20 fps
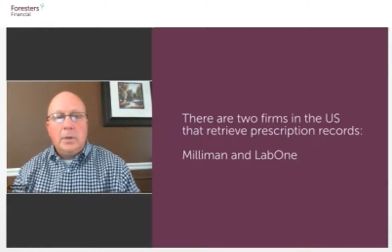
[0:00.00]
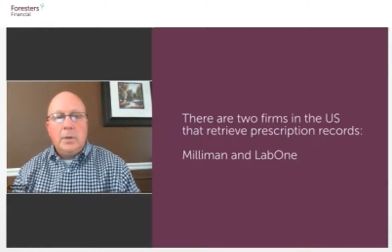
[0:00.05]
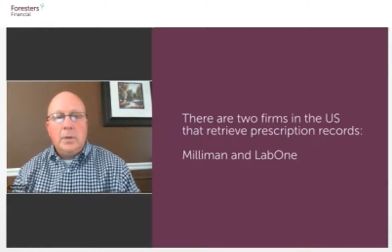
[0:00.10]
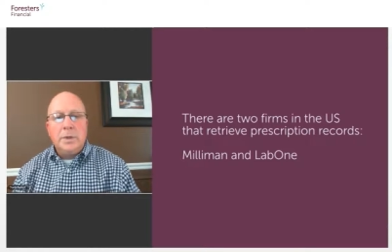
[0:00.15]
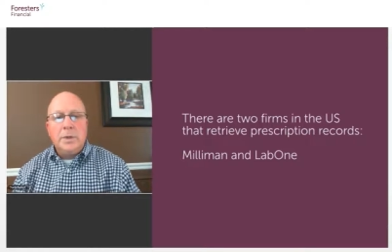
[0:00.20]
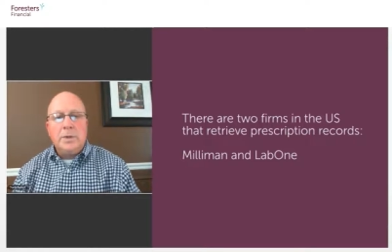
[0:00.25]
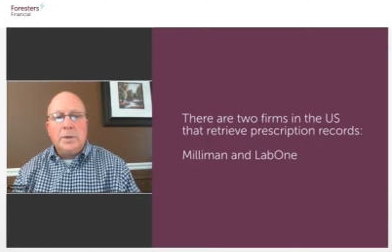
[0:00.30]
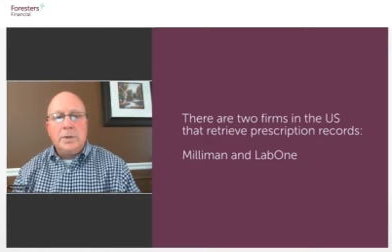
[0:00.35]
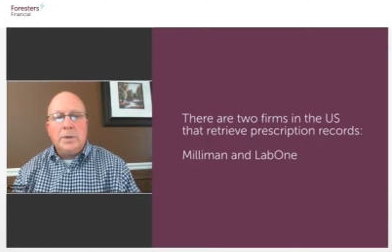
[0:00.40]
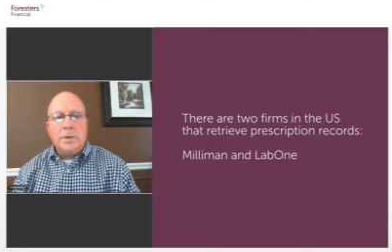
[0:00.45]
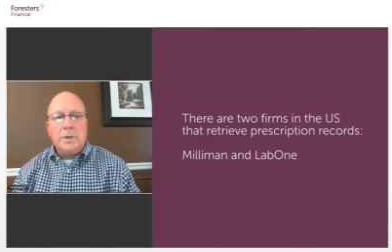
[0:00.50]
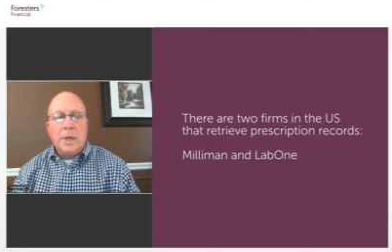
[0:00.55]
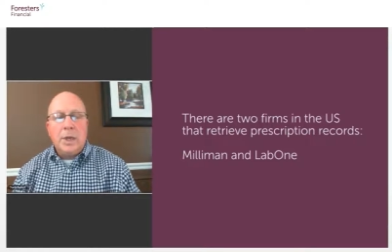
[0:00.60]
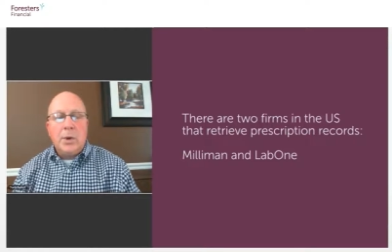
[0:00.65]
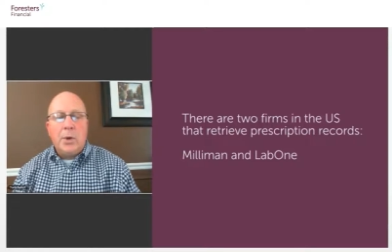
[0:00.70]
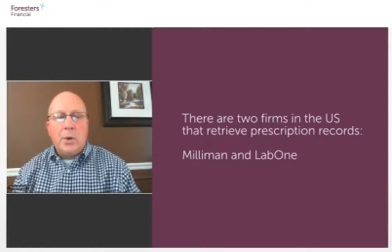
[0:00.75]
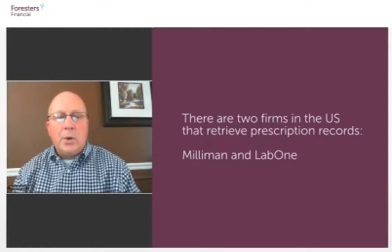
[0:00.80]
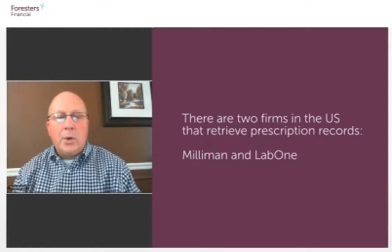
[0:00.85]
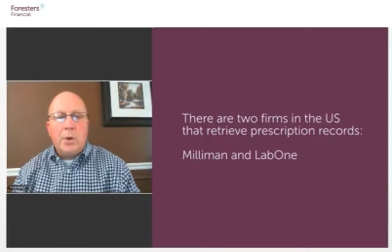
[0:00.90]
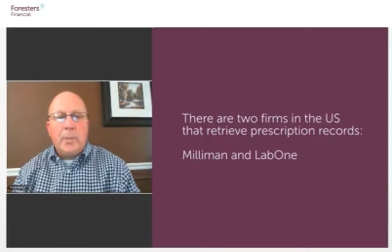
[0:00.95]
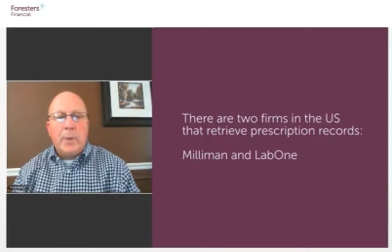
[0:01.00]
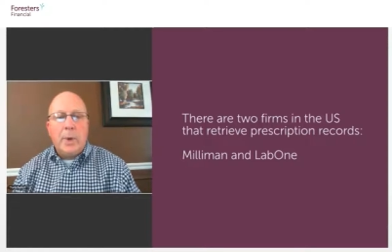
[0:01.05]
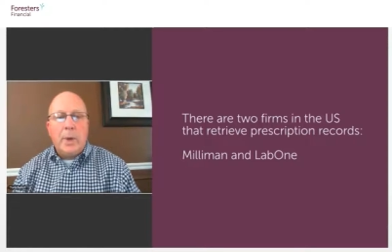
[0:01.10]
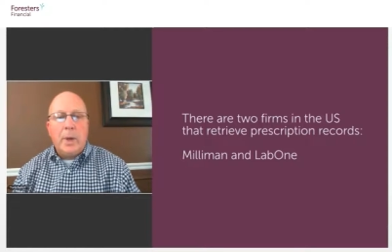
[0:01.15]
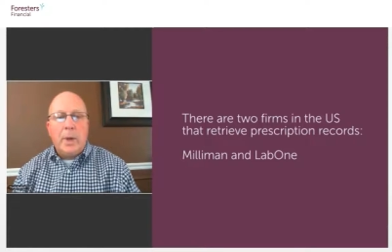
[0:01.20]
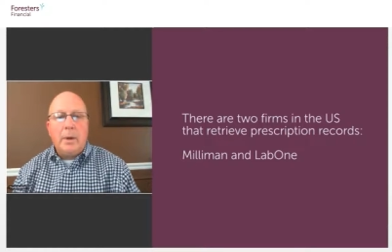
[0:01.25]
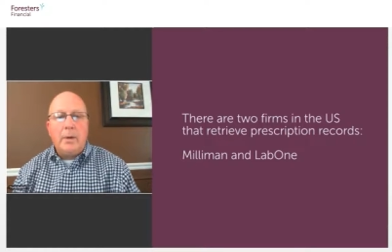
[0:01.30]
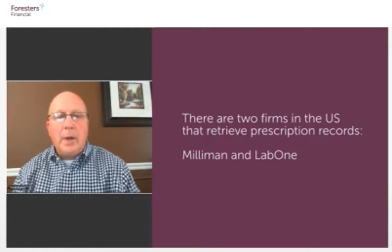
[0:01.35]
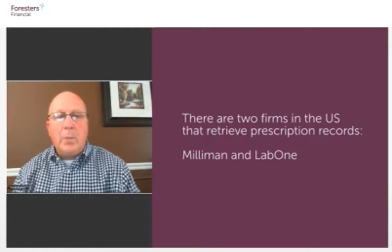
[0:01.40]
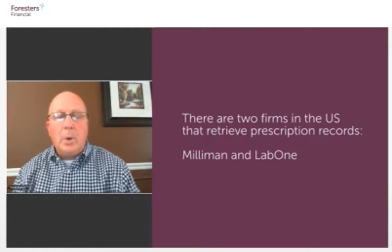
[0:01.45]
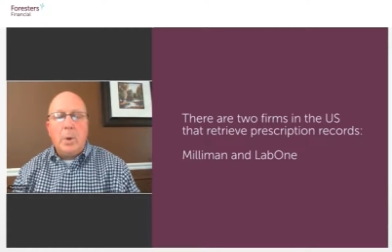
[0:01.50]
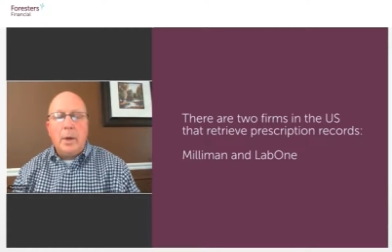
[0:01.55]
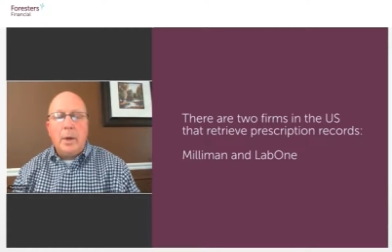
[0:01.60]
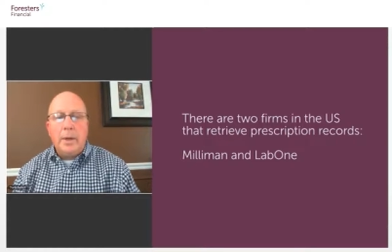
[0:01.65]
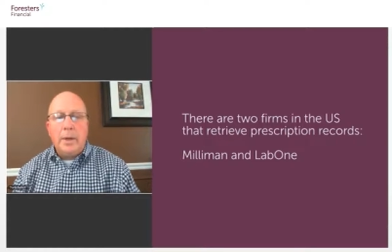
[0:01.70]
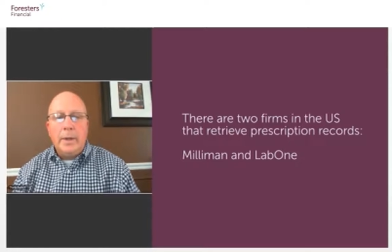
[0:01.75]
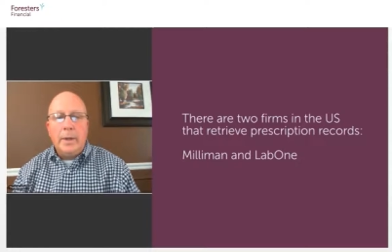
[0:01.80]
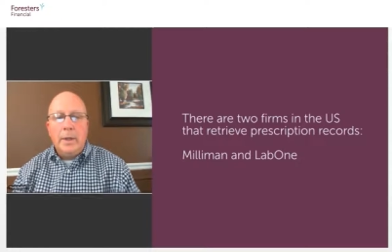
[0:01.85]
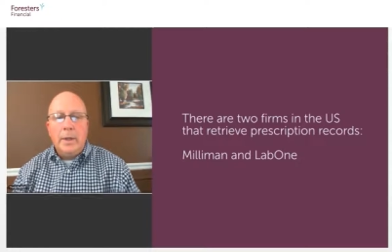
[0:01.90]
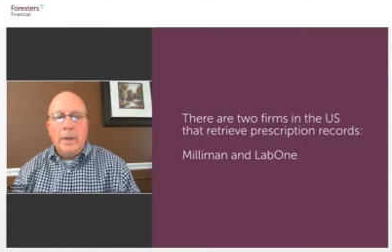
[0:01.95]
which is now owned by Lab
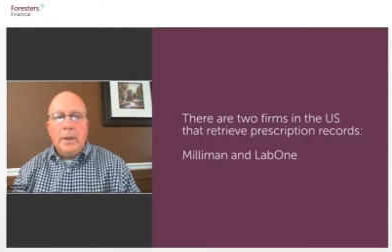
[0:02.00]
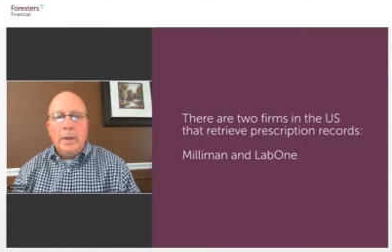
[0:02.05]
1.